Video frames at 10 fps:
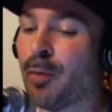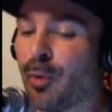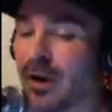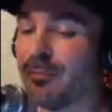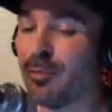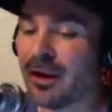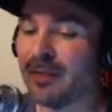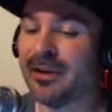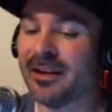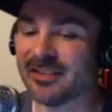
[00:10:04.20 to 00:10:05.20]
but what I what I
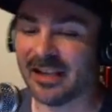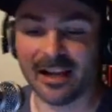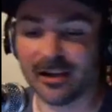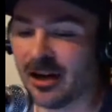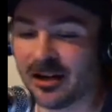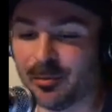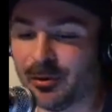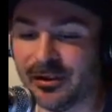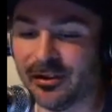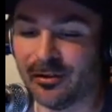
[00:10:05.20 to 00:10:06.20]
mean is, and I, I
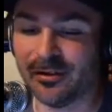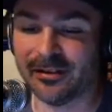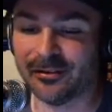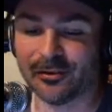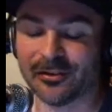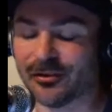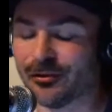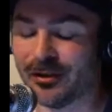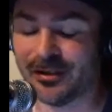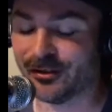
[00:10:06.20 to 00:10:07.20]
completely don't don't
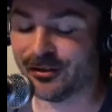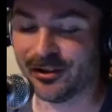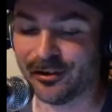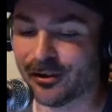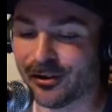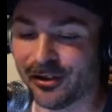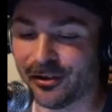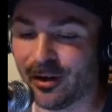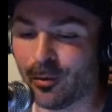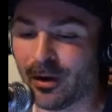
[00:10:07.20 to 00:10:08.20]
disagree that you that you're looking to
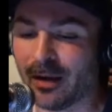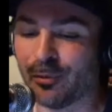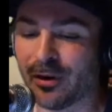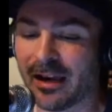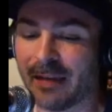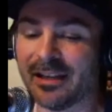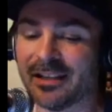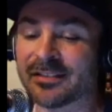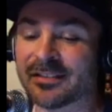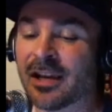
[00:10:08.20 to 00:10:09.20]
do that. What I what I mean
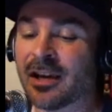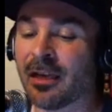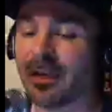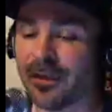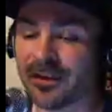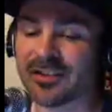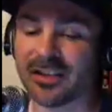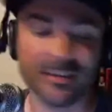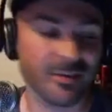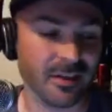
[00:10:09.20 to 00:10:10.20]
is, this
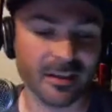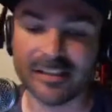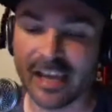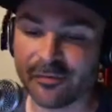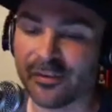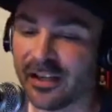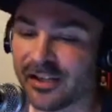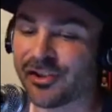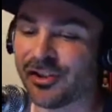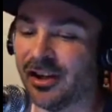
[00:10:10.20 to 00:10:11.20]
is the
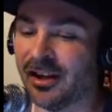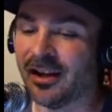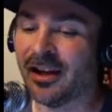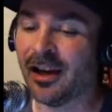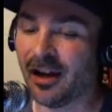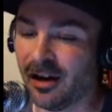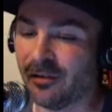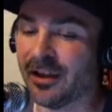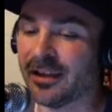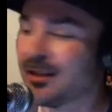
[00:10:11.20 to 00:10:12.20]
definition
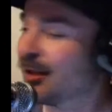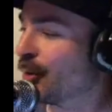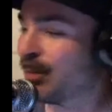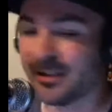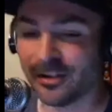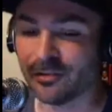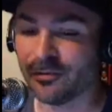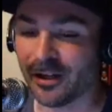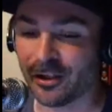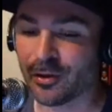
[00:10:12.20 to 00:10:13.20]
of a kill or be killed
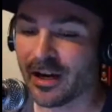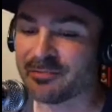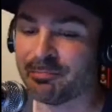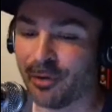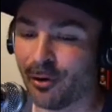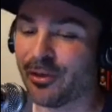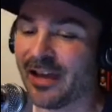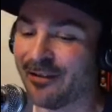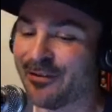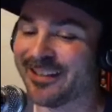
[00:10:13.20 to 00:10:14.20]
fight. You guys both
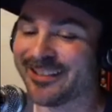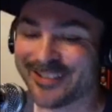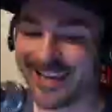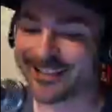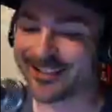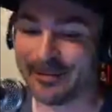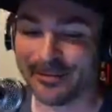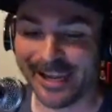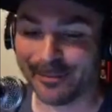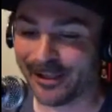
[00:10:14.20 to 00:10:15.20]
have the exact same
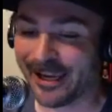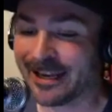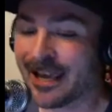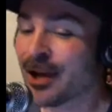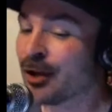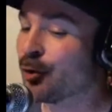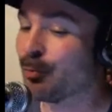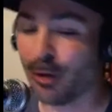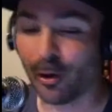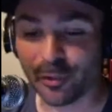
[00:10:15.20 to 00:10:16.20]
game plan. You
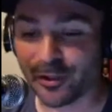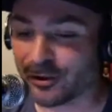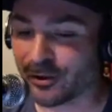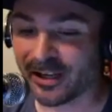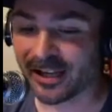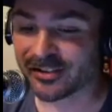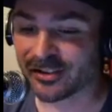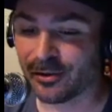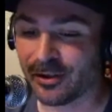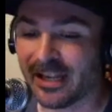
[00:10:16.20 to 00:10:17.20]
both think you can
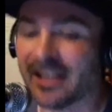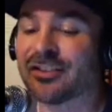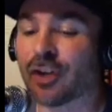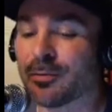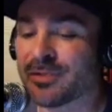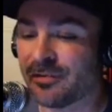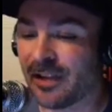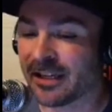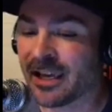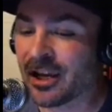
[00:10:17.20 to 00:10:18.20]
execute it in the terms of
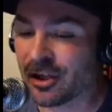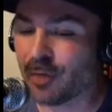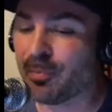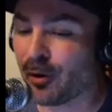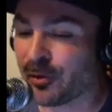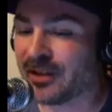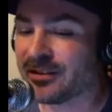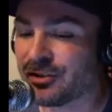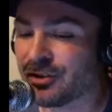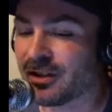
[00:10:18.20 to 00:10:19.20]
like you both think
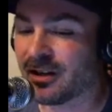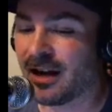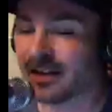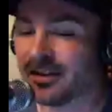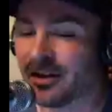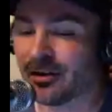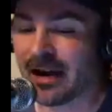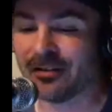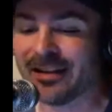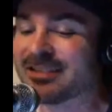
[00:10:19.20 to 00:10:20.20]
that you're going to knock the other
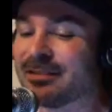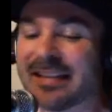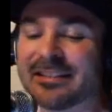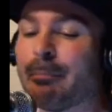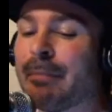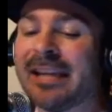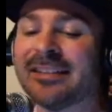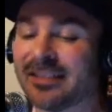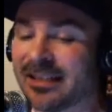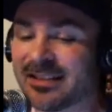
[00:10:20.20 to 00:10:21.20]
out, and that's that's
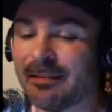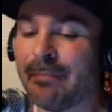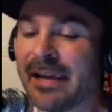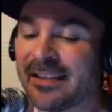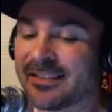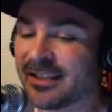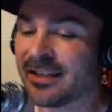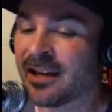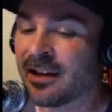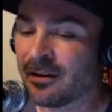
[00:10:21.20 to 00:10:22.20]
amazing. That's an amazing
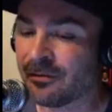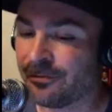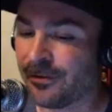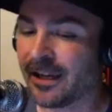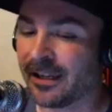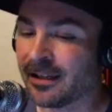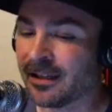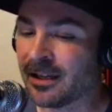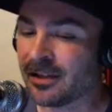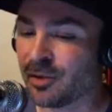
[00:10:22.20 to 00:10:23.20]
fight
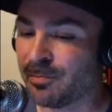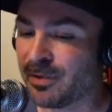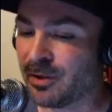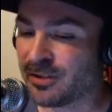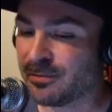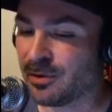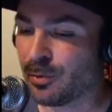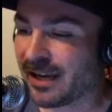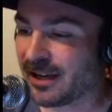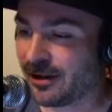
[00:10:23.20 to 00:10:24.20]
to be to be
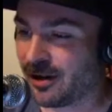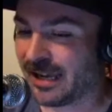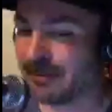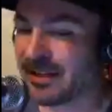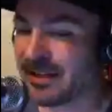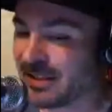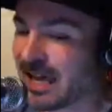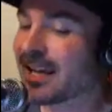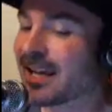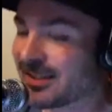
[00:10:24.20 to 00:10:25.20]
waiting on. And because a
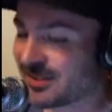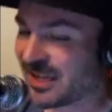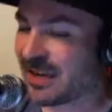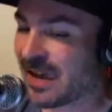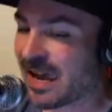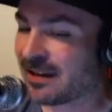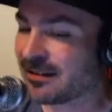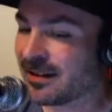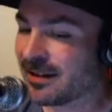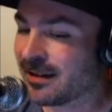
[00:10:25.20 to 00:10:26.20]
lot of guys say that,
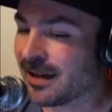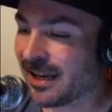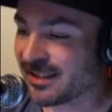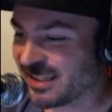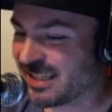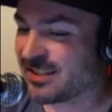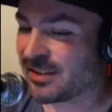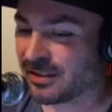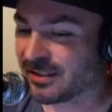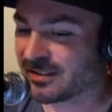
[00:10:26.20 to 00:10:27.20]
and it's an easy
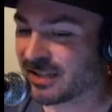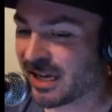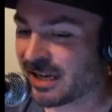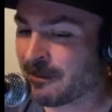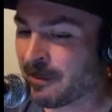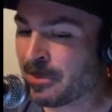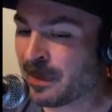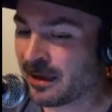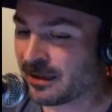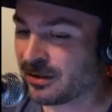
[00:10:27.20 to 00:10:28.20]
thing to say,
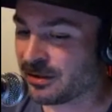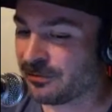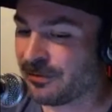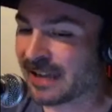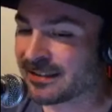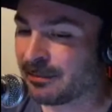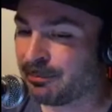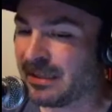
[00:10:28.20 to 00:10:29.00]
the, the fact that